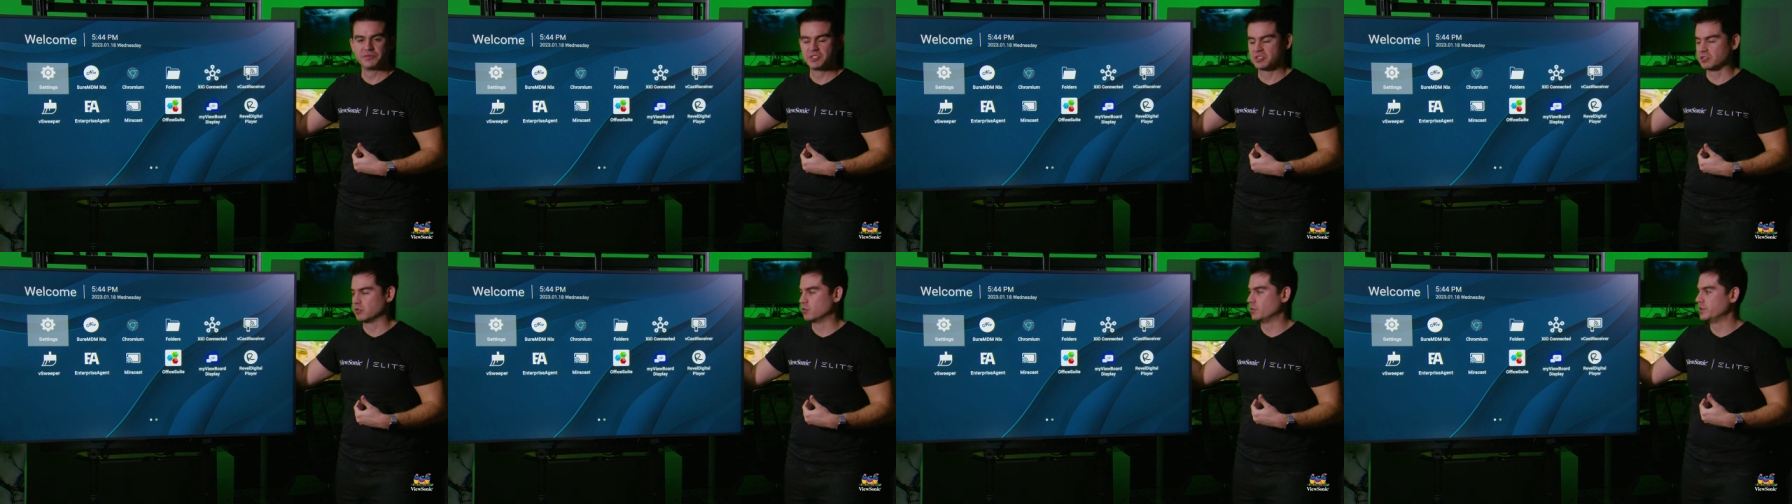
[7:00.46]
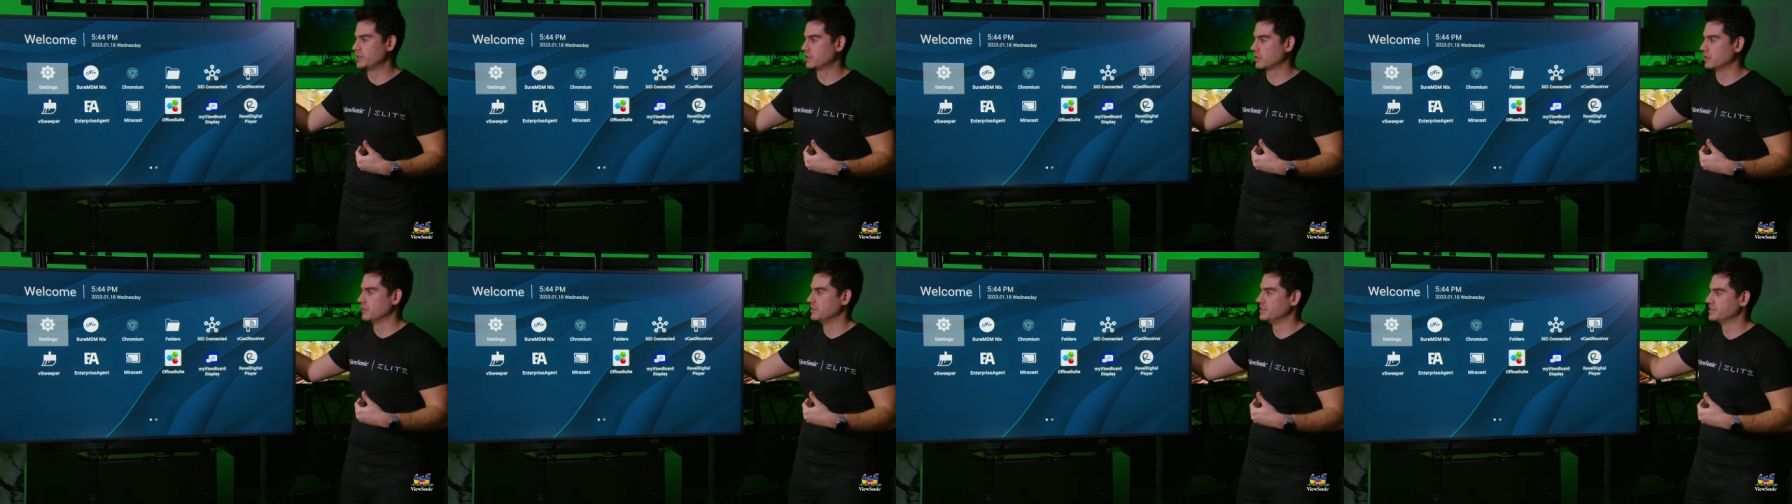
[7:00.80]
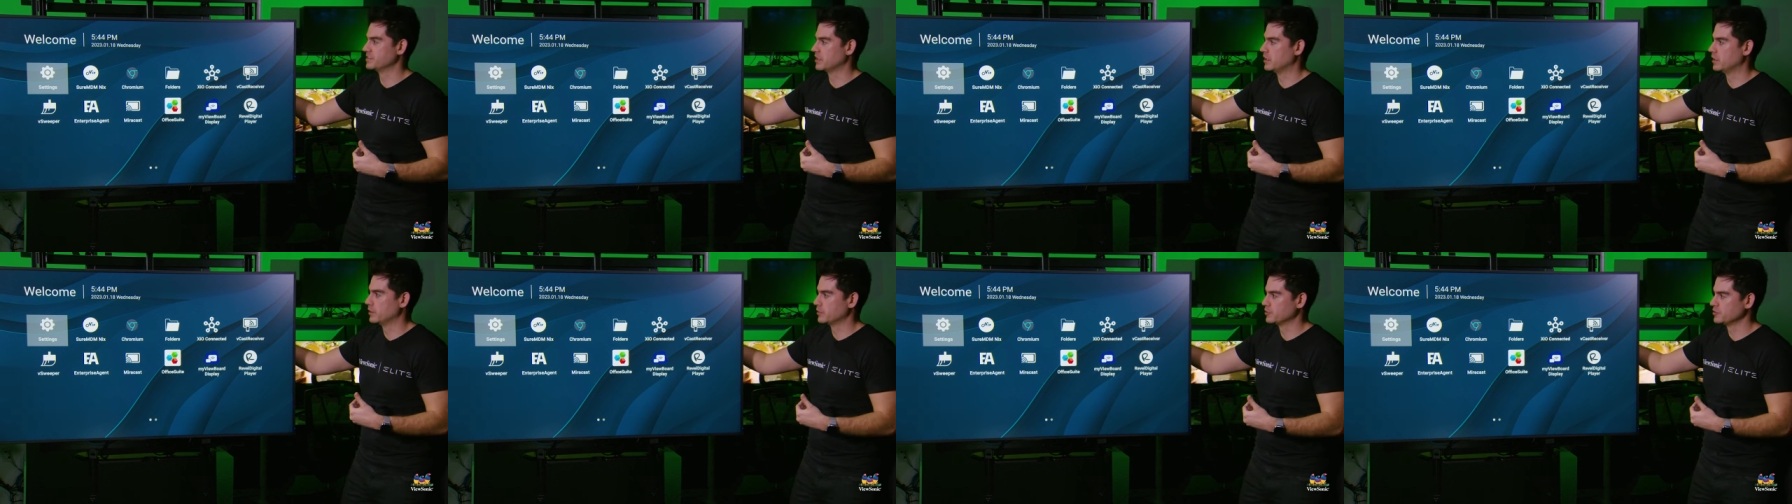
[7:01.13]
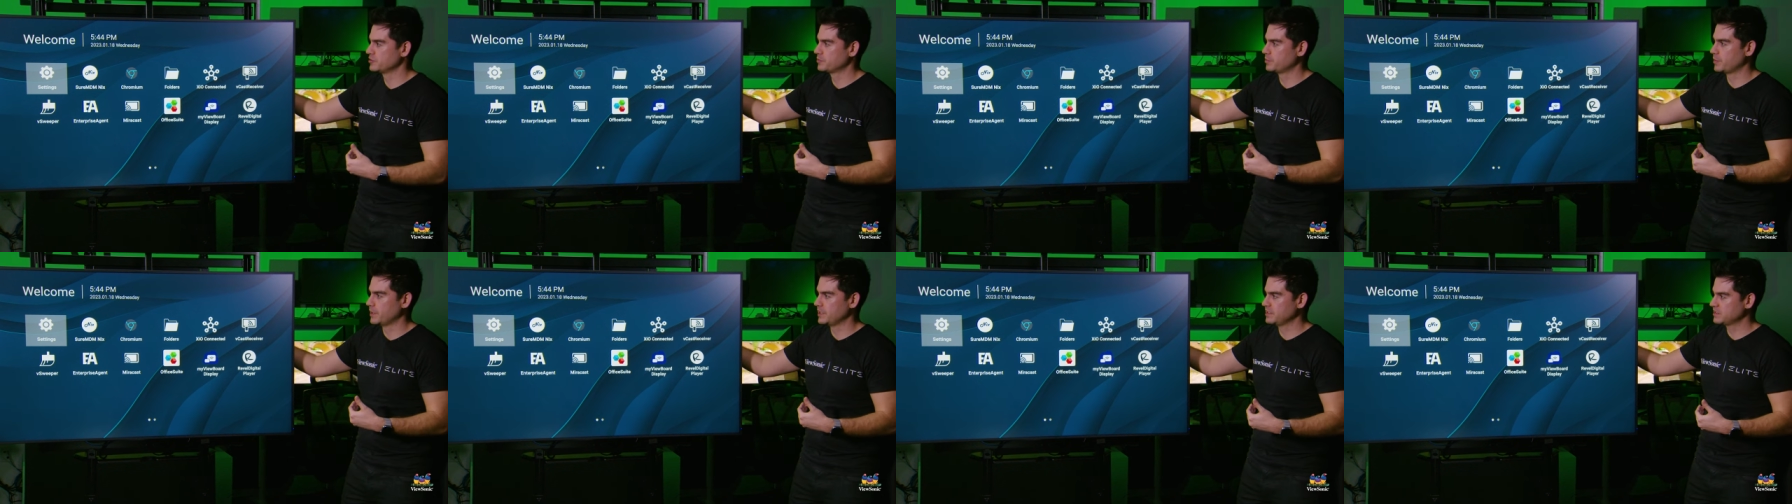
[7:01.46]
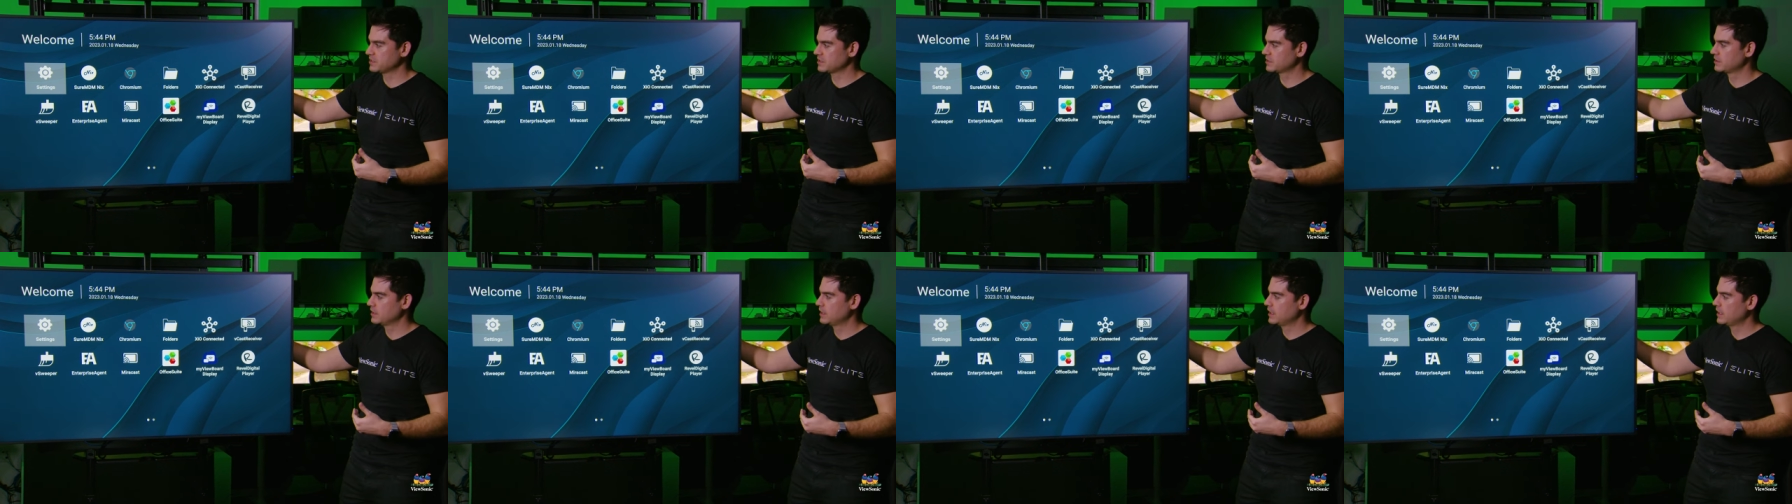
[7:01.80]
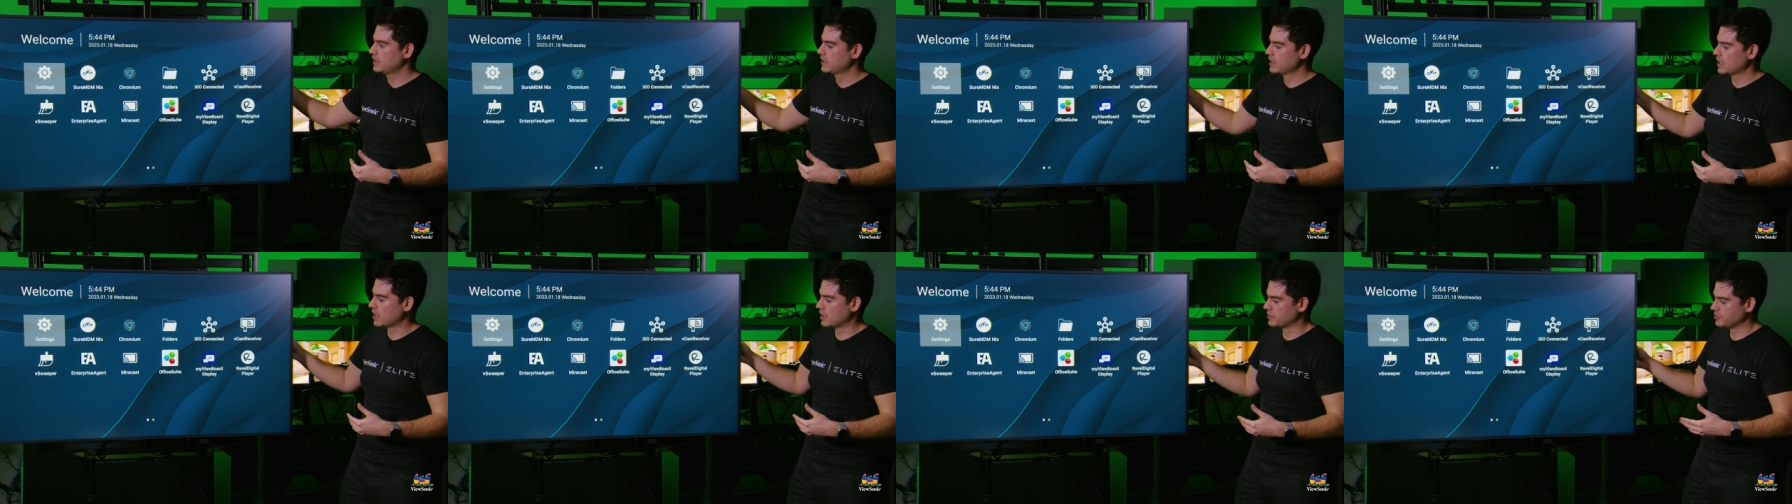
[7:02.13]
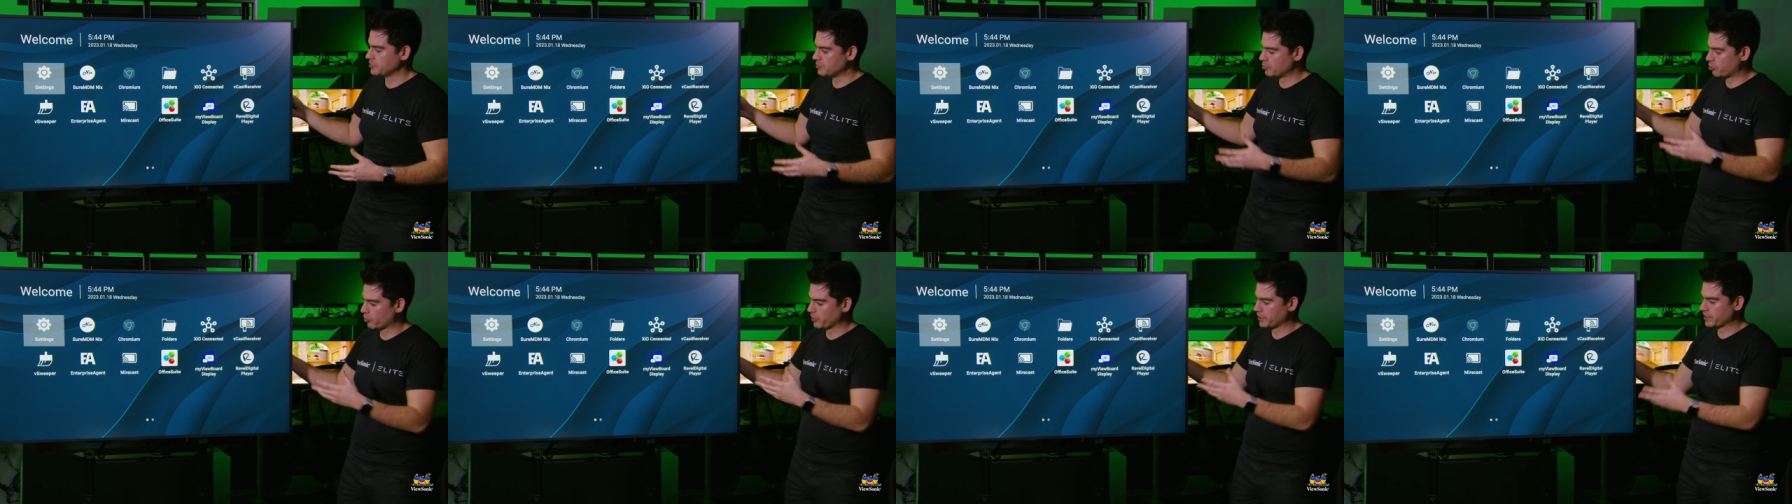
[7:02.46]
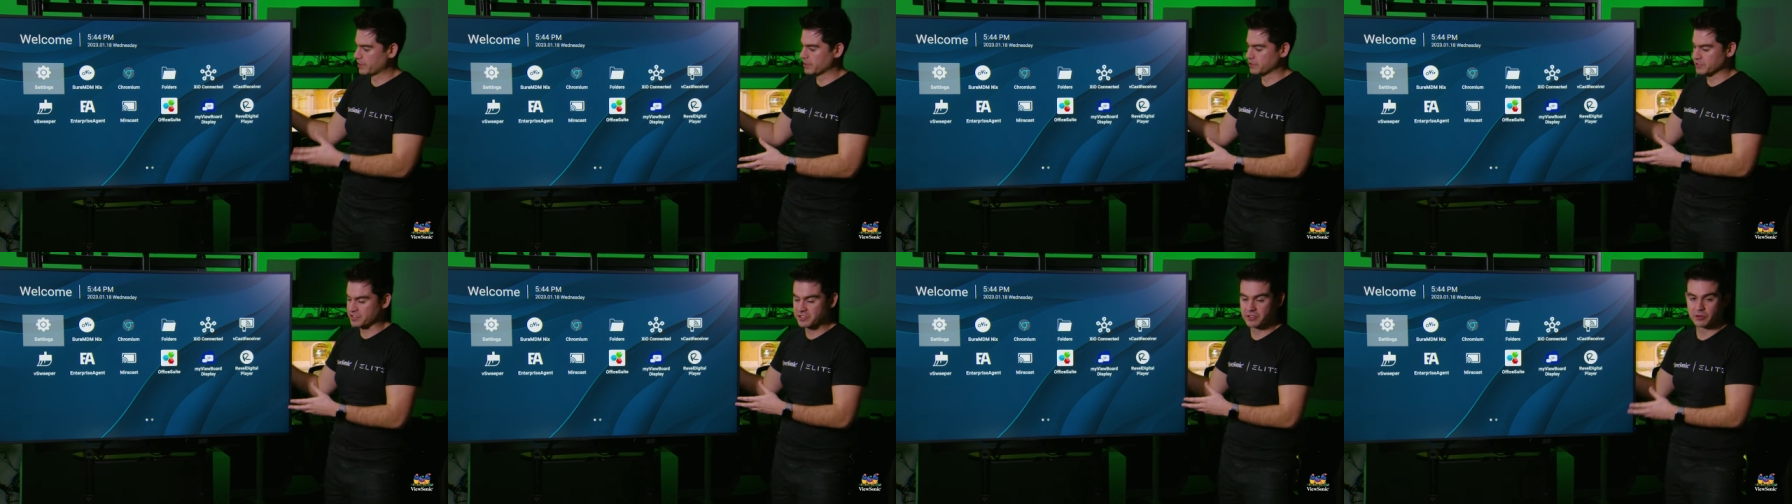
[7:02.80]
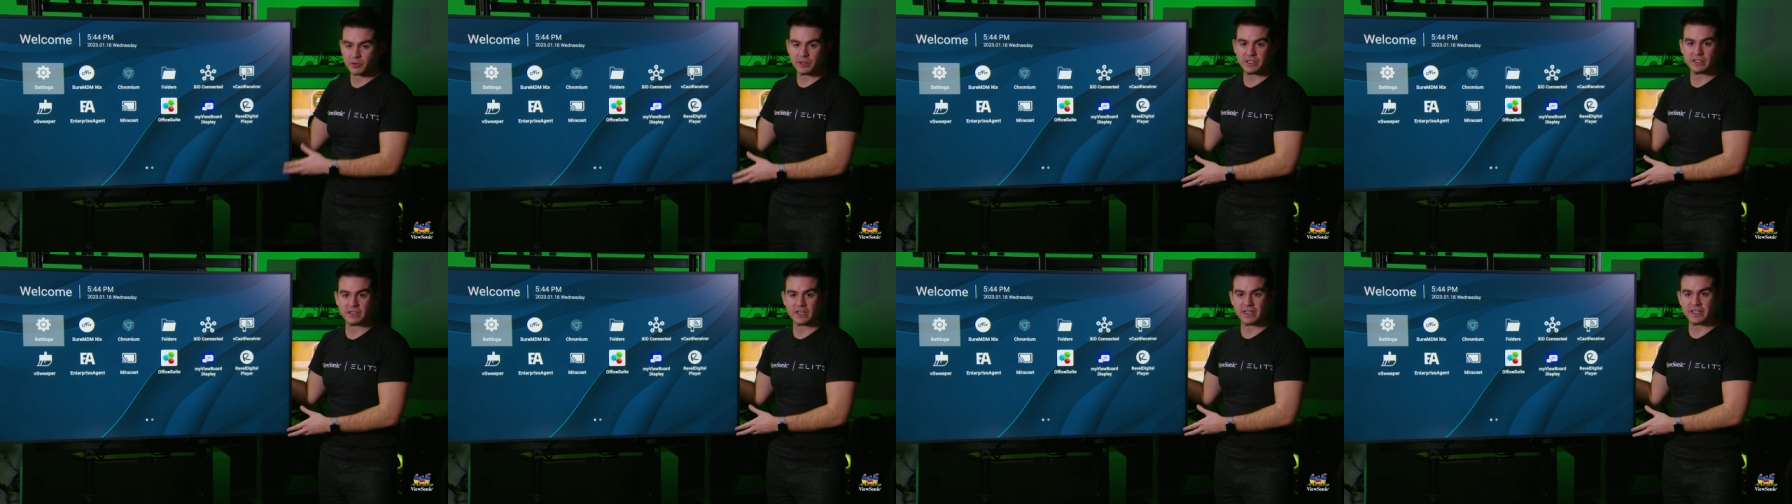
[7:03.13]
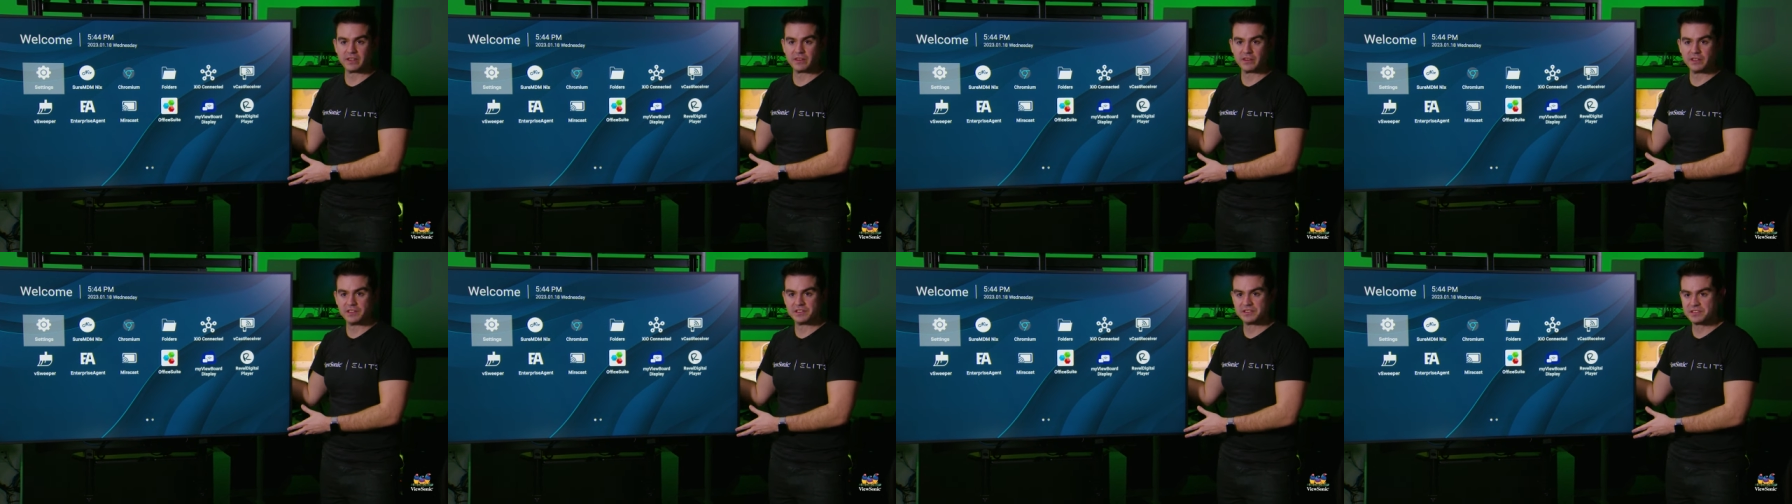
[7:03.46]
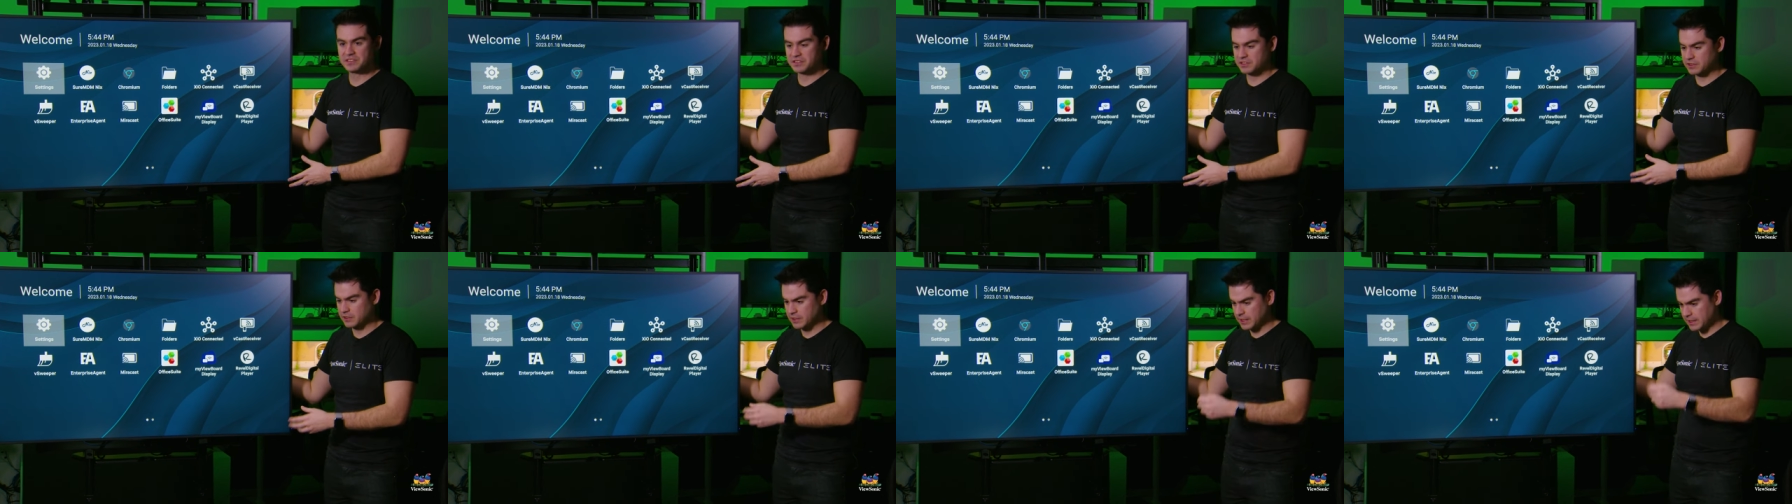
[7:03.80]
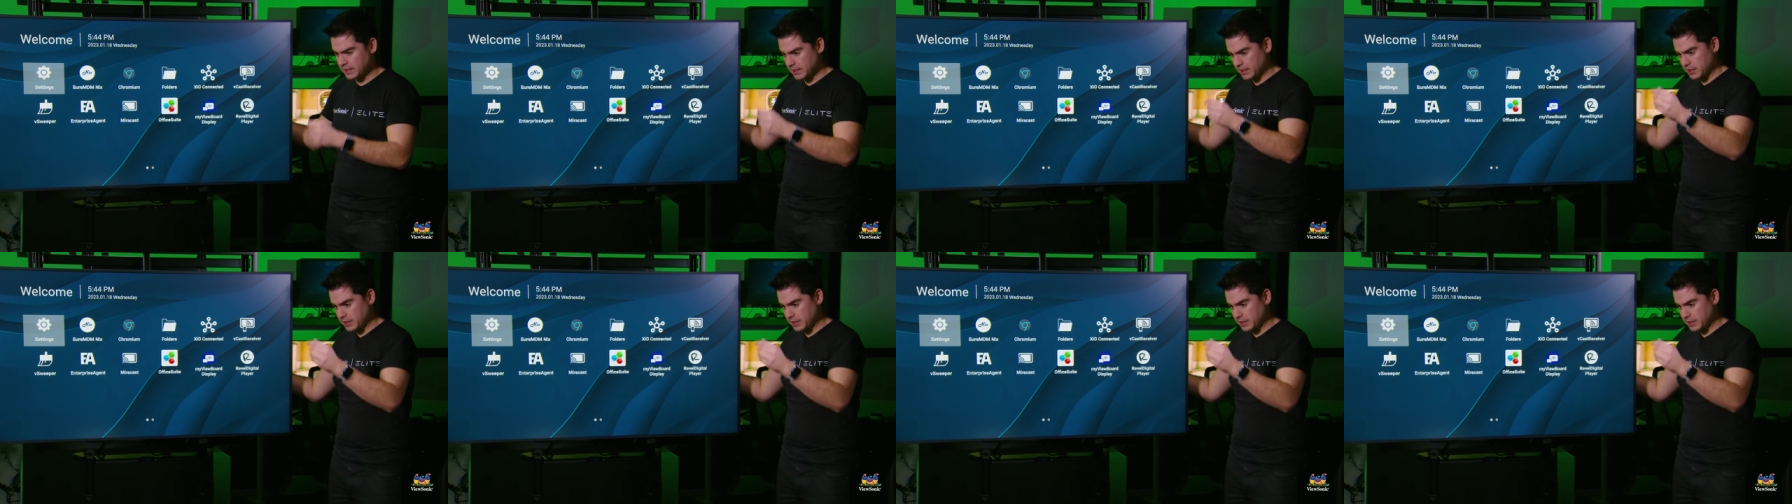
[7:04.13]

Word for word: So we call this a huddle space. Uh, you bring in a screen like this.